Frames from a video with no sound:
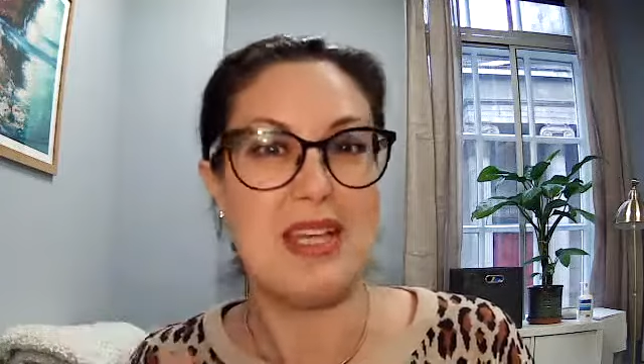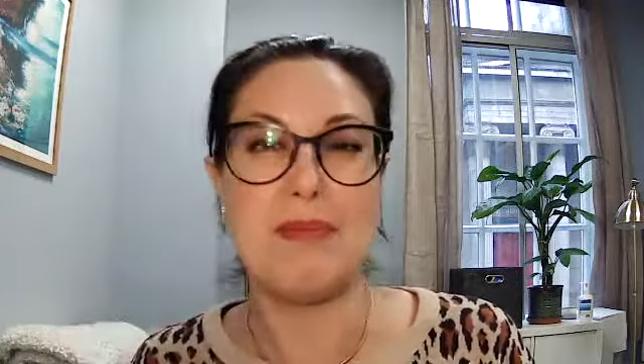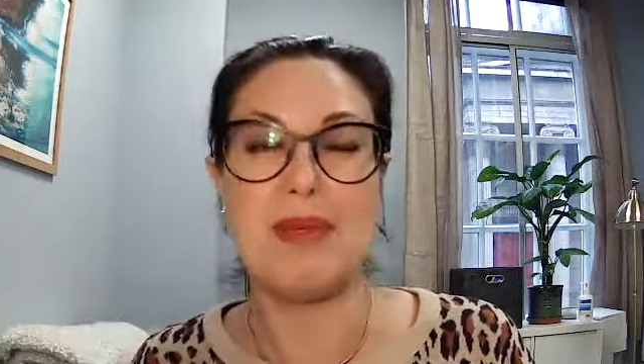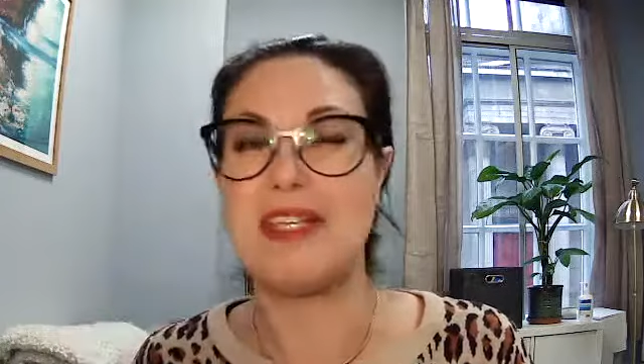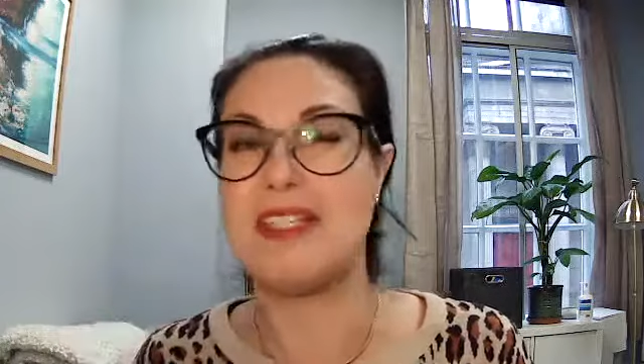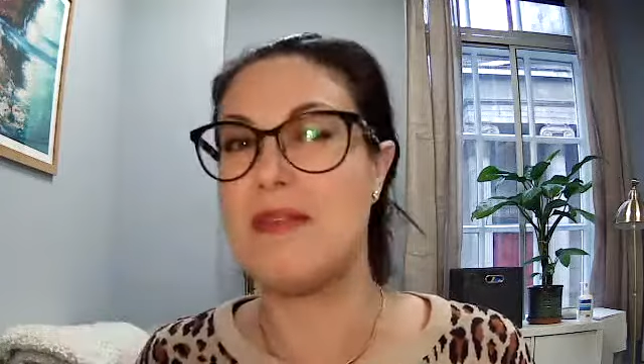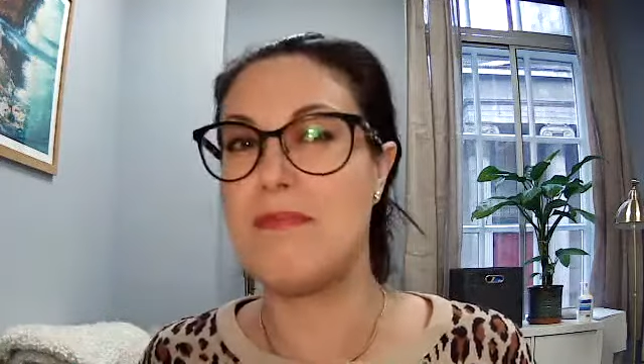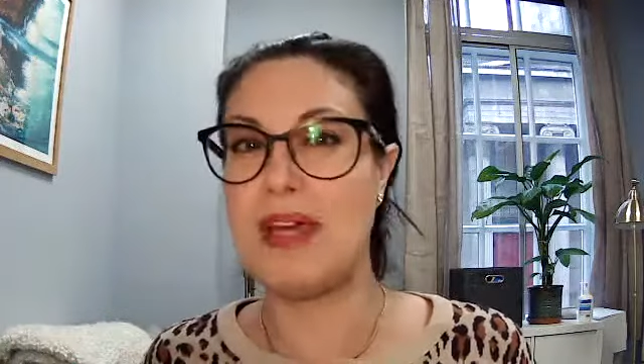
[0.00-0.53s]

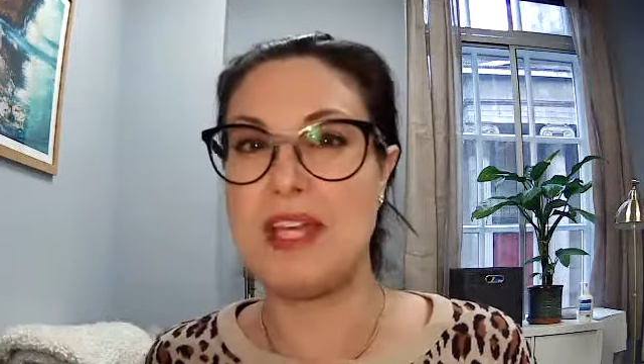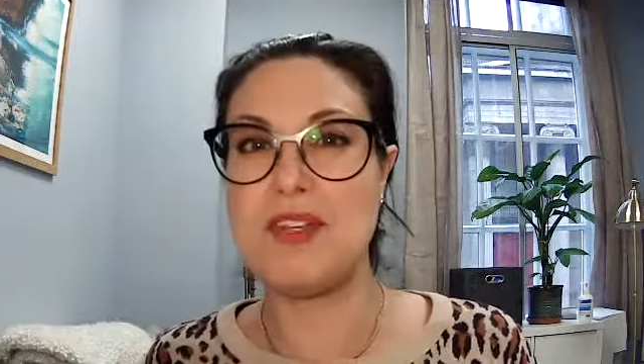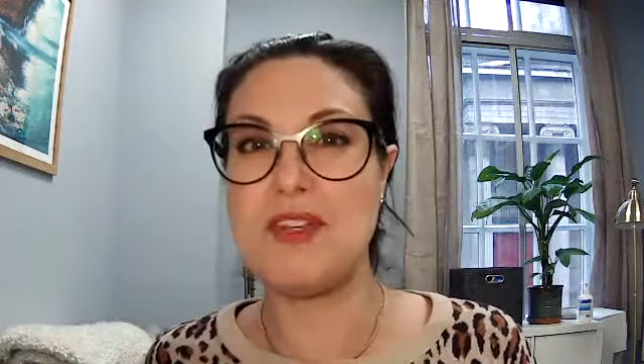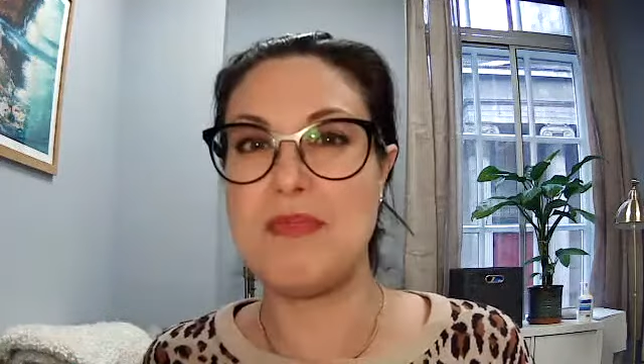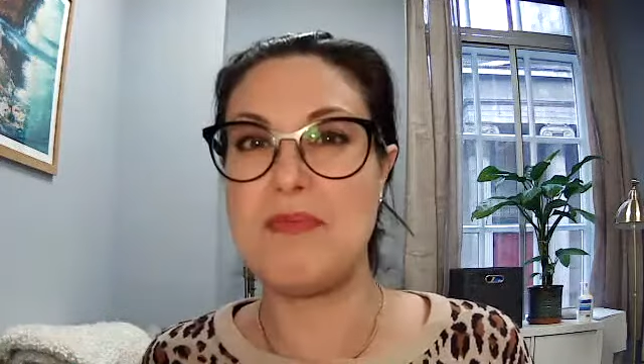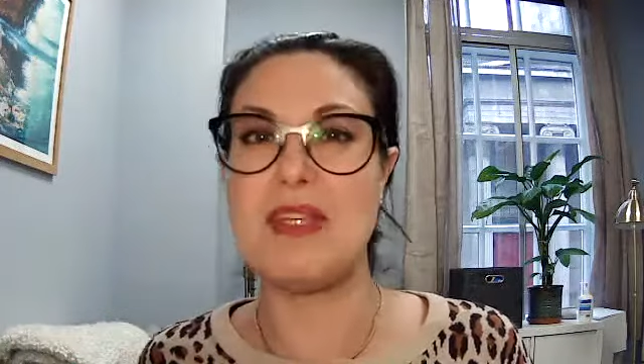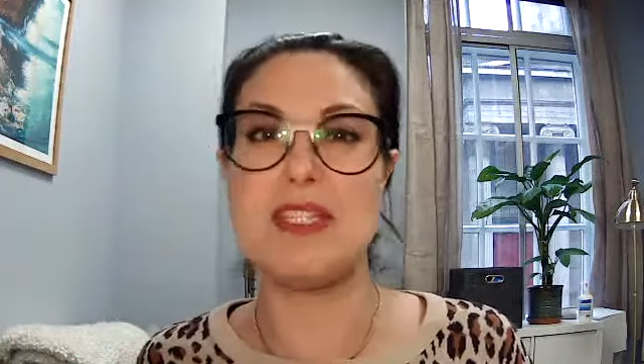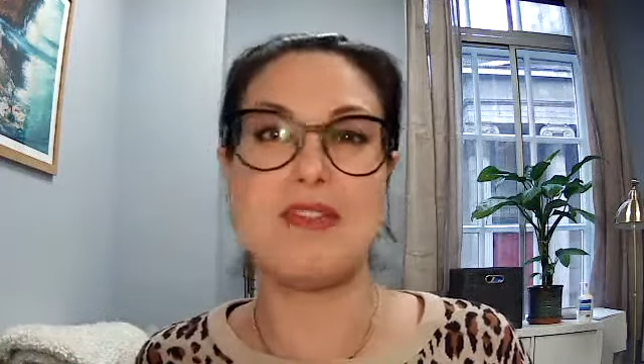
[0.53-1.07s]
because the
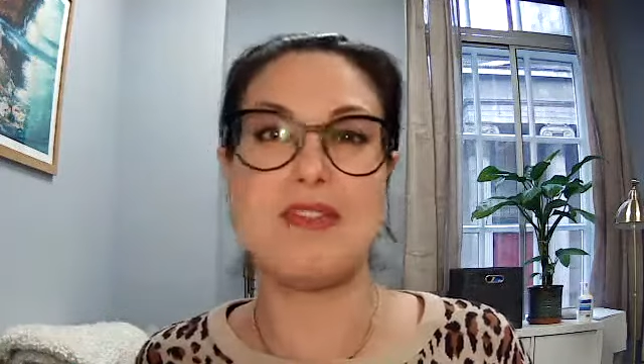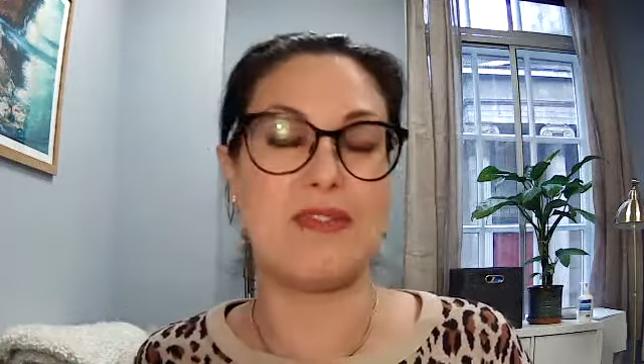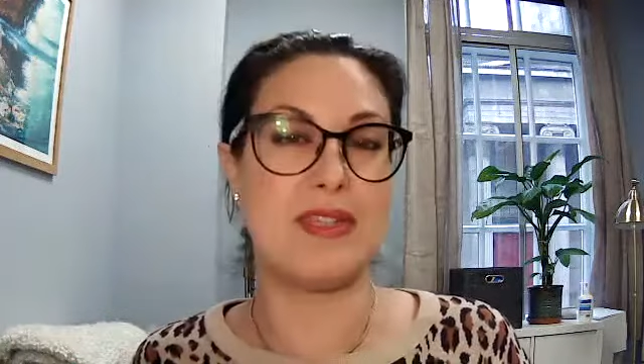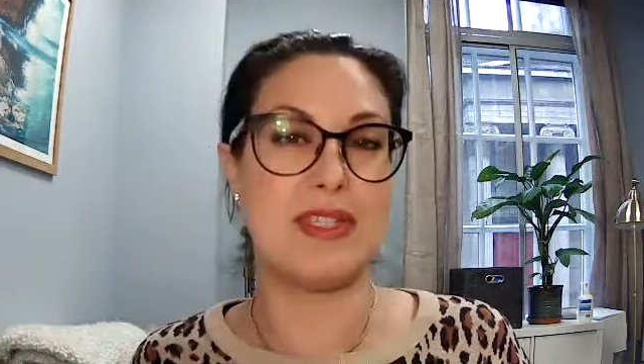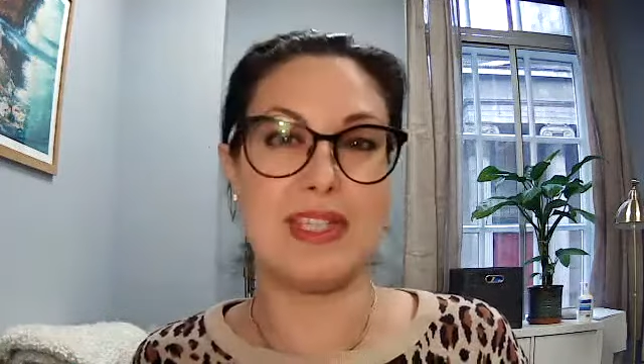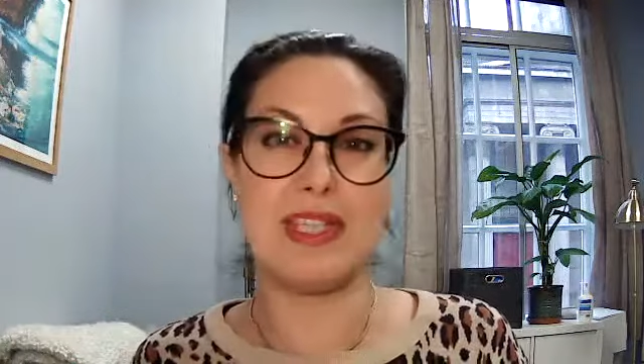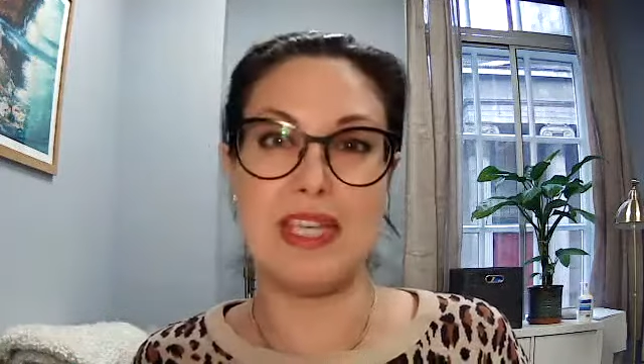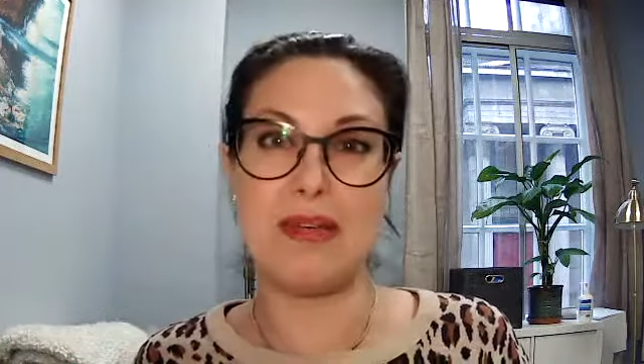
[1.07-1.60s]
bedroom is for
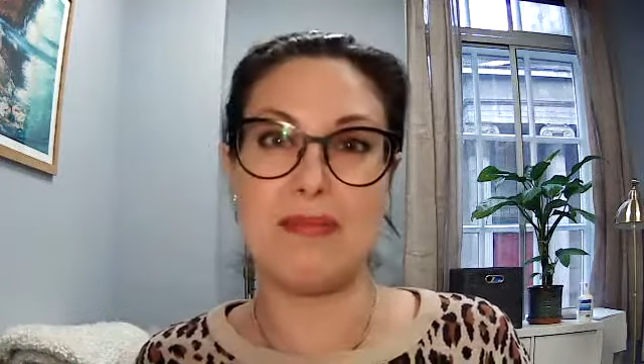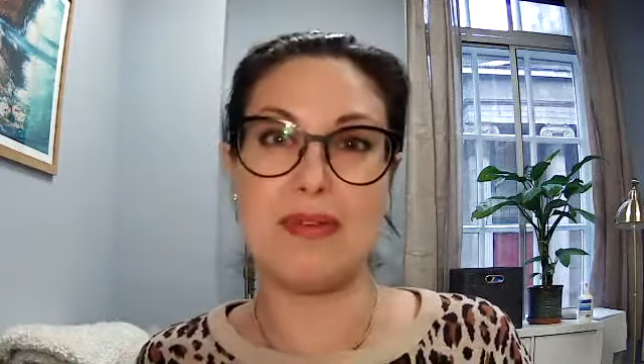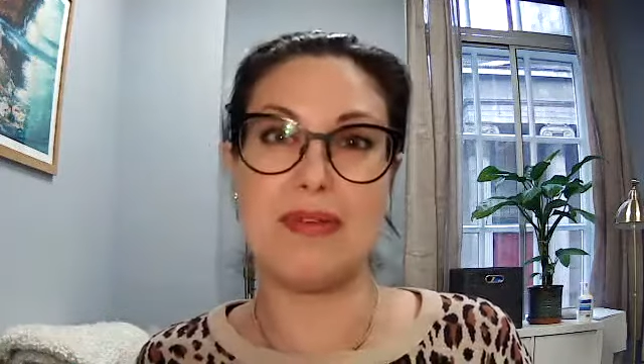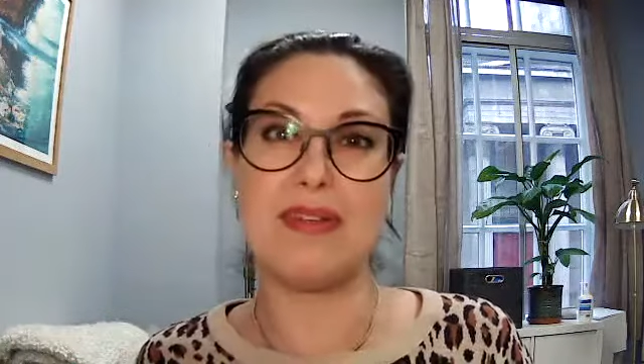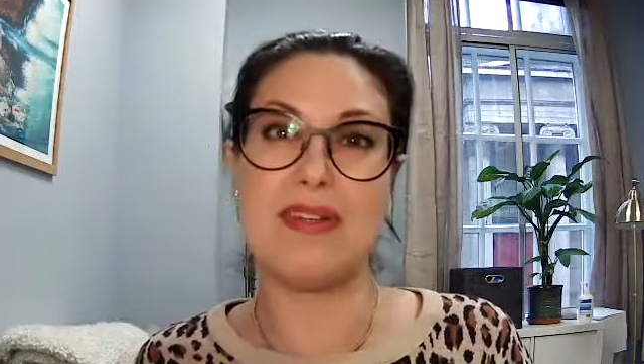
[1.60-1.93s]
sleep